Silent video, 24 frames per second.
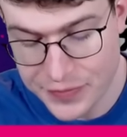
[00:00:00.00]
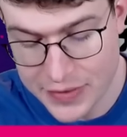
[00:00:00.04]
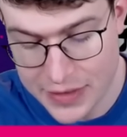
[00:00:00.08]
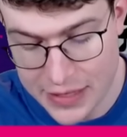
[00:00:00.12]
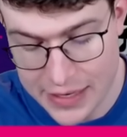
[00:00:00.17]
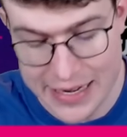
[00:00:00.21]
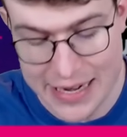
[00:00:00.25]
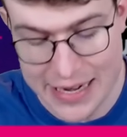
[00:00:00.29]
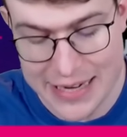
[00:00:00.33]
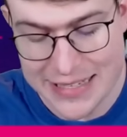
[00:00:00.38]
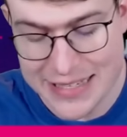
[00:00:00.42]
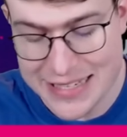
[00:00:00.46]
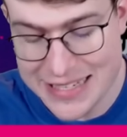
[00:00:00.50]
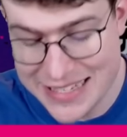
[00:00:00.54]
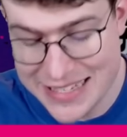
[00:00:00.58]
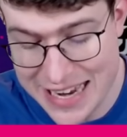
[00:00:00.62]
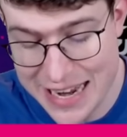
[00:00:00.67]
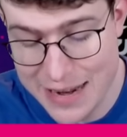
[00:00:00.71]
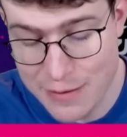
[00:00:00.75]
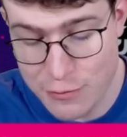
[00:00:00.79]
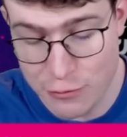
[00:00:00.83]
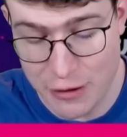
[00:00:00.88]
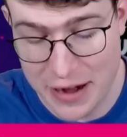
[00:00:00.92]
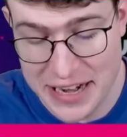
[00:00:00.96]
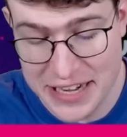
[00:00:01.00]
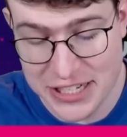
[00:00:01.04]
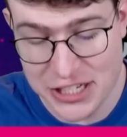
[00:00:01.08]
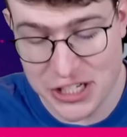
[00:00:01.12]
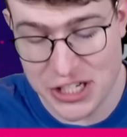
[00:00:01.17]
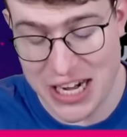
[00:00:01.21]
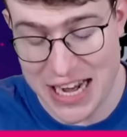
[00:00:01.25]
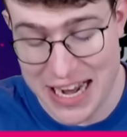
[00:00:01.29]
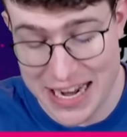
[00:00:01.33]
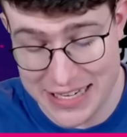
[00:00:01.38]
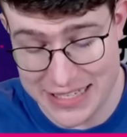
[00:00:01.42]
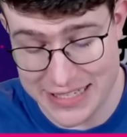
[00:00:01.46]
It has the same range
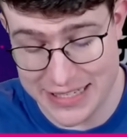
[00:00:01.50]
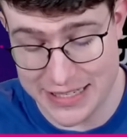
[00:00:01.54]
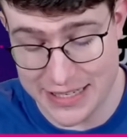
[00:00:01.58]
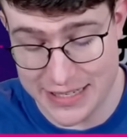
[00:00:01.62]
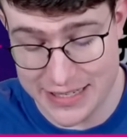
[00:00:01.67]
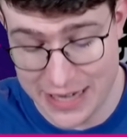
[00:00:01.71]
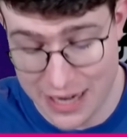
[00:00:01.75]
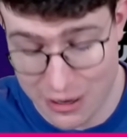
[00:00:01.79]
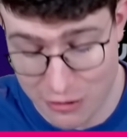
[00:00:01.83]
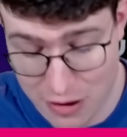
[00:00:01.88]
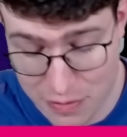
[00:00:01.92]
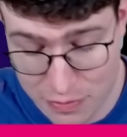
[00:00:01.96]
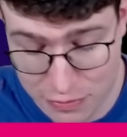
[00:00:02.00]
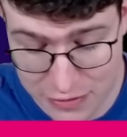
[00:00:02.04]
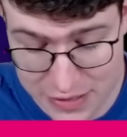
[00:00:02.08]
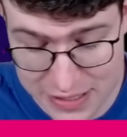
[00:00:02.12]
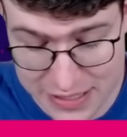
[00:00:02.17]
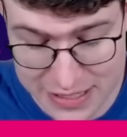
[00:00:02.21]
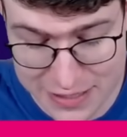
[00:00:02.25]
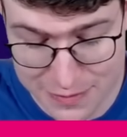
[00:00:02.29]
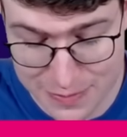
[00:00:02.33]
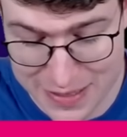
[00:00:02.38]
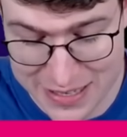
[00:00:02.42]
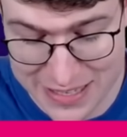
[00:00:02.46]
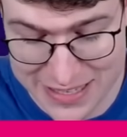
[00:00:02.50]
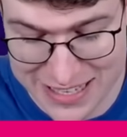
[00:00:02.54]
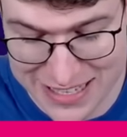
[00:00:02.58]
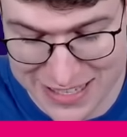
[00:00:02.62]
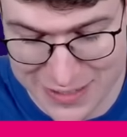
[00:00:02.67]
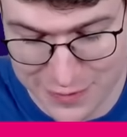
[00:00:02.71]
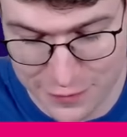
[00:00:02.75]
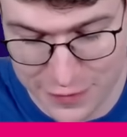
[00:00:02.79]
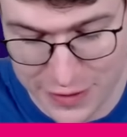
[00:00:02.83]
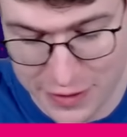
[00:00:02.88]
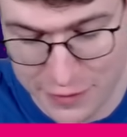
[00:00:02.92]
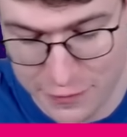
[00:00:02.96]
as the Tower Princess, but it
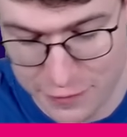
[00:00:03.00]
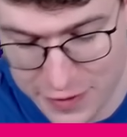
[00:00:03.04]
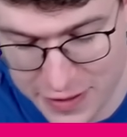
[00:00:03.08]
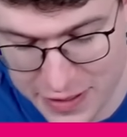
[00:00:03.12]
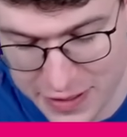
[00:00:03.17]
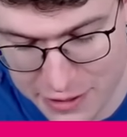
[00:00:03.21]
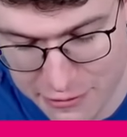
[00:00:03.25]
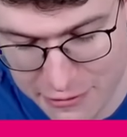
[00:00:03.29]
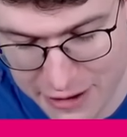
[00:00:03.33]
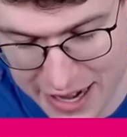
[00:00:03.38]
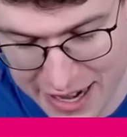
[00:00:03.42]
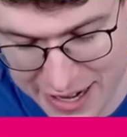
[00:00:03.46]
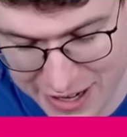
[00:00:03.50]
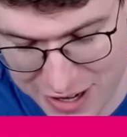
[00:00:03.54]
doesn't really feel the way.